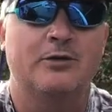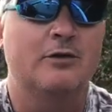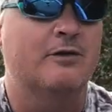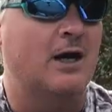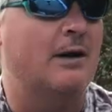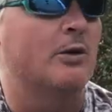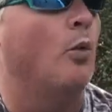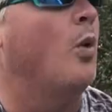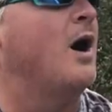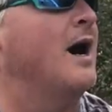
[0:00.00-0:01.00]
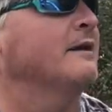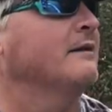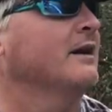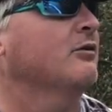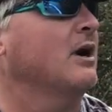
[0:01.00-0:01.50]
you've come to want
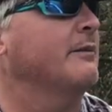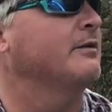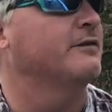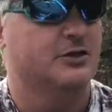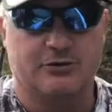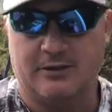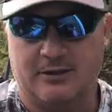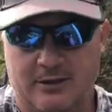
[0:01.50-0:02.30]
in crappie fishing.